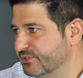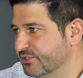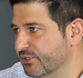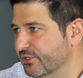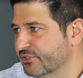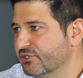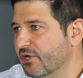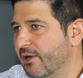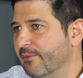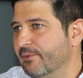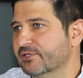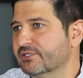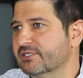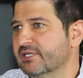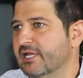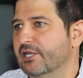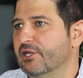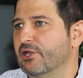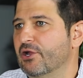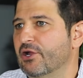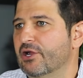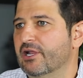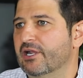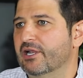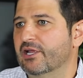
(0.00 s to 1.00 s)
So it's almost
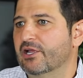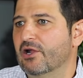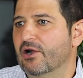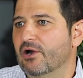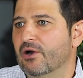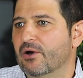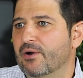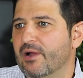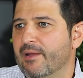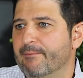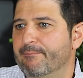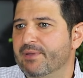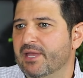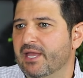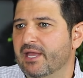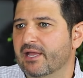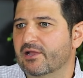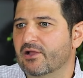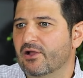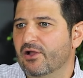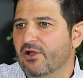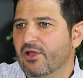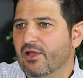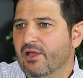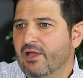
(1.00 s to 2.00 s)
like you're going to go and
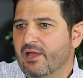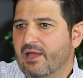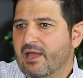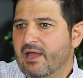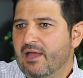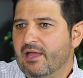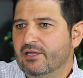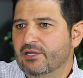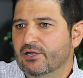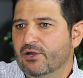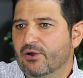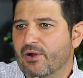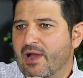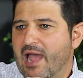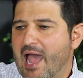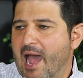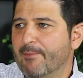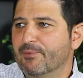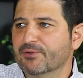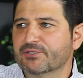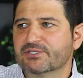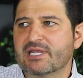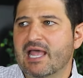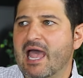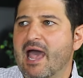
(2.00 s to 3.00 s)
pick,
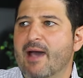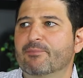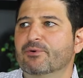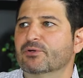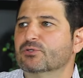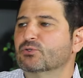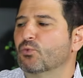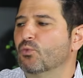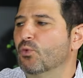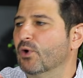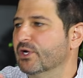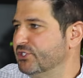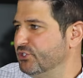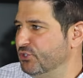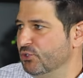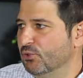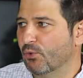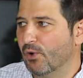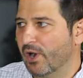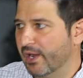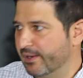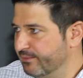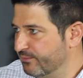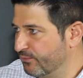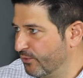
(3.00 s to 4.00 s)
apples to apples, what you
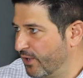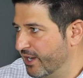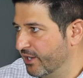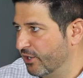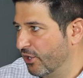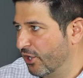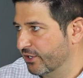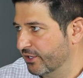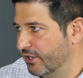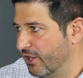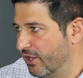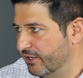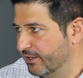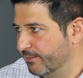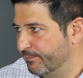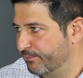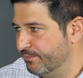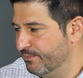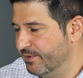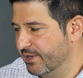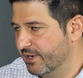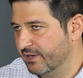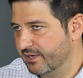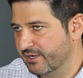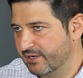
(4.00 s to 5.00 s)
want, right? On
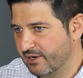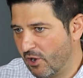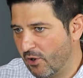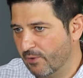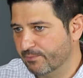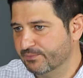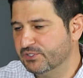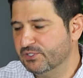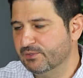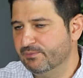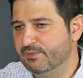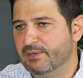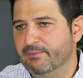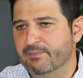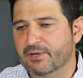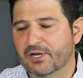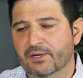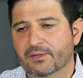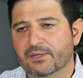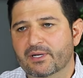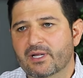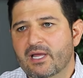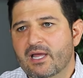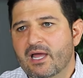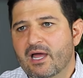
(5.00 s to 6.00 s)
a home to be
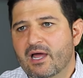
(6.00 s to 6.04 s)
built.